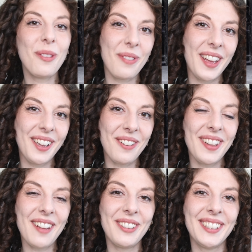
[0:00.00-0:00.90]
thing you'll
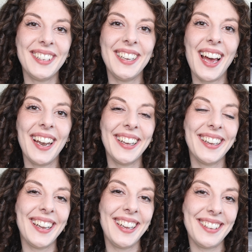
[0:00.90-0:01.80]
never see
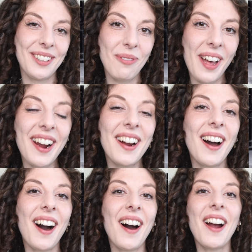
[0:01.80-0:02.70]
elegant ladies
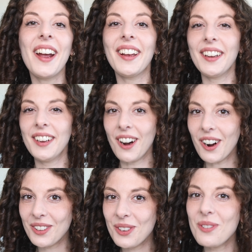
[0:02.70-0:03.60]
wear are
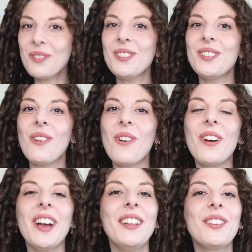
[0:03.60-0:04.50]
cartoons
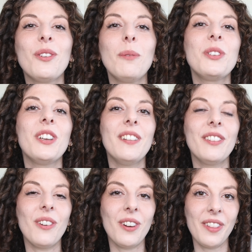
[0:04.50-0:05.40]
or
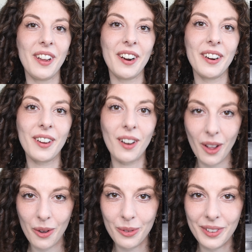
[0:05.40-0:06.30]
inscriptions on their
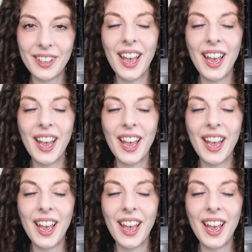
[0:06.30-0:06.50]
clothes.